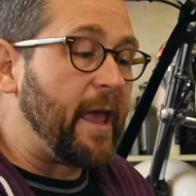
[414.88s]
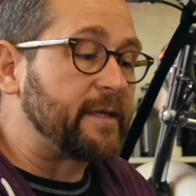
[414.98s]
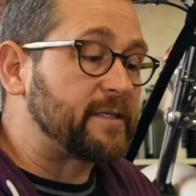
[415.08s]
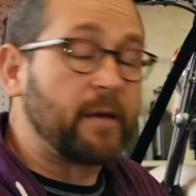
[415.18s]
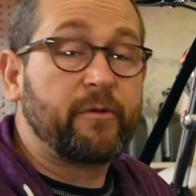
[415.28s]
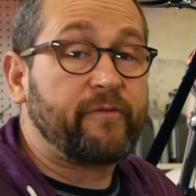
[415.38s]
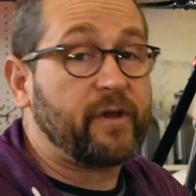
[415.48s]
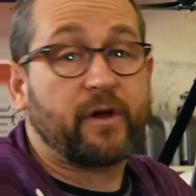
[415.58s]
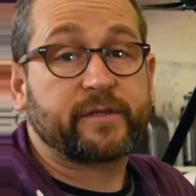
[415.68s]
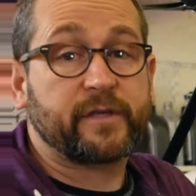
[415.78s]
Some of
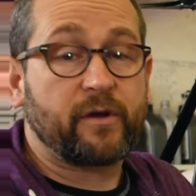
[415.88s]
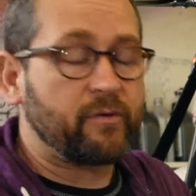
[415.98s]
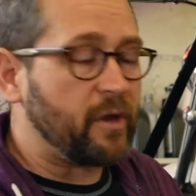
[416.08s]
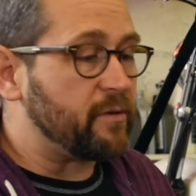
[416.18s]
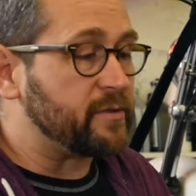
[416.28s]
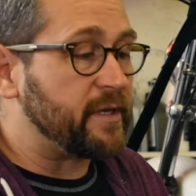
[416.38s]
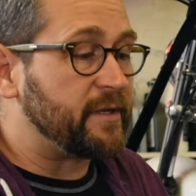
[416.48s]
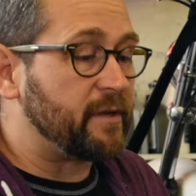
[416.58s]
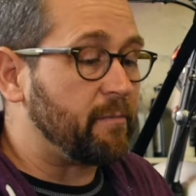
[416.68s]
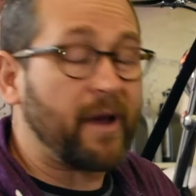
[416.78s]
it also goes
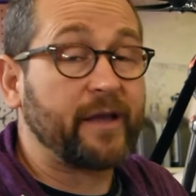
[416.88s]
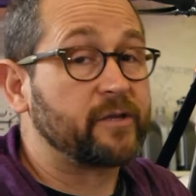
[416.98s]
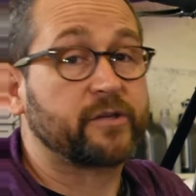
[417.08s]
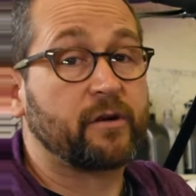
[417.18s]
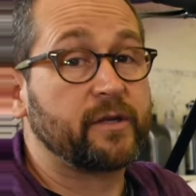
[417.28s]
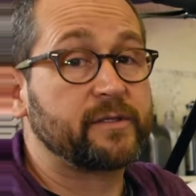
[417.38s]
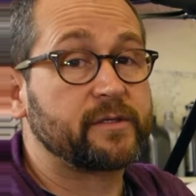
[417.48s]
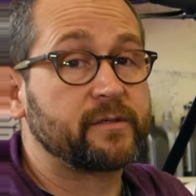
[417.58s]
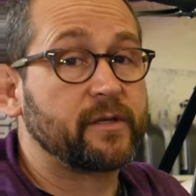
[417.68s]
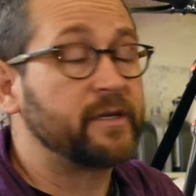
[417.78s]
into my
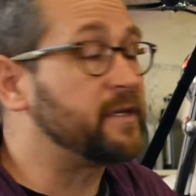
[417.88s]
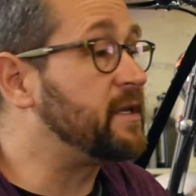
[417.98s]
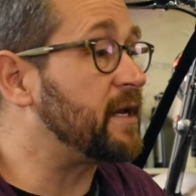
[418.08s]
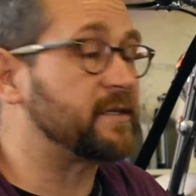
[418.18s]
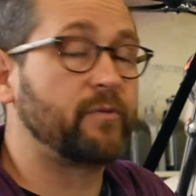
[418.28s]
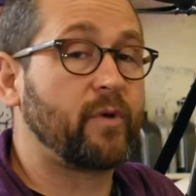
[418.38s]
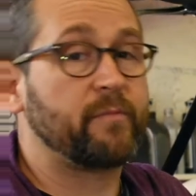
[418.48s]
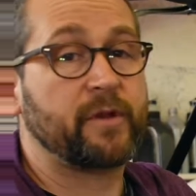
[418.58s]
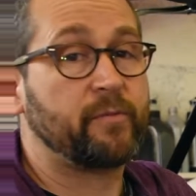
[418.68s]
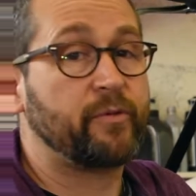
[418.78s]
insurance doesn't
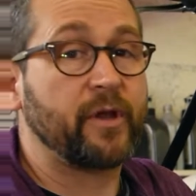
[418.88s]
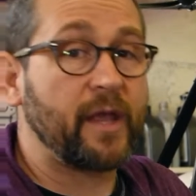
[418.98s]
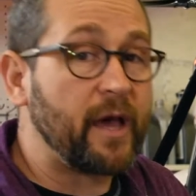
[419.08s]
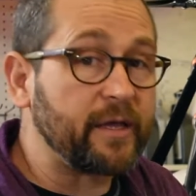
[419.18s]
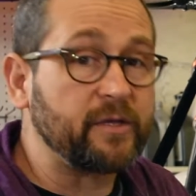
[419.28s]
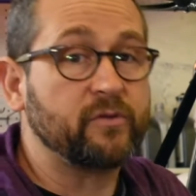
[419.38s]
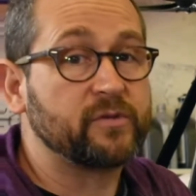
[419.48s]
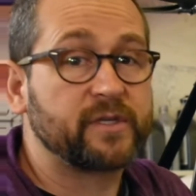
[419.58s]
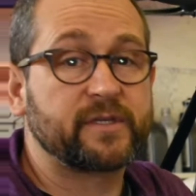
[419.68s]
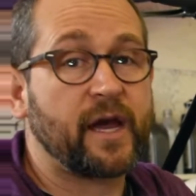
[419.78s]
want me to put a
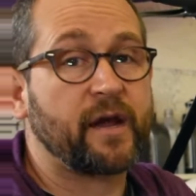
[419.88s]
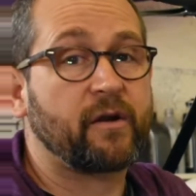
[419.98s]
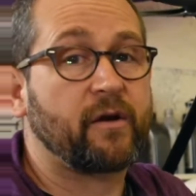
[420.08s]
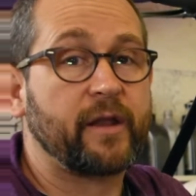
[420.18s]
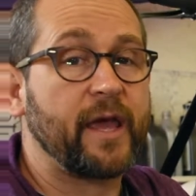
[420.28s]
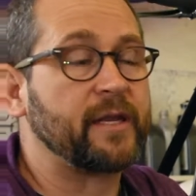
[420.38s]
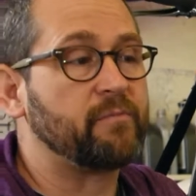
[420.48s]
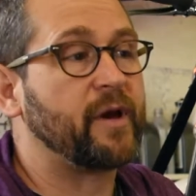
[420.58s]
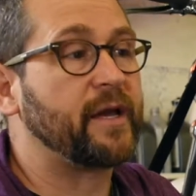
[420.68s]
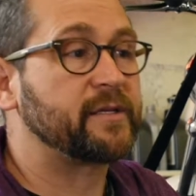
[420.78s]
used tire on any
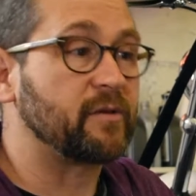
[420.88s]
bike.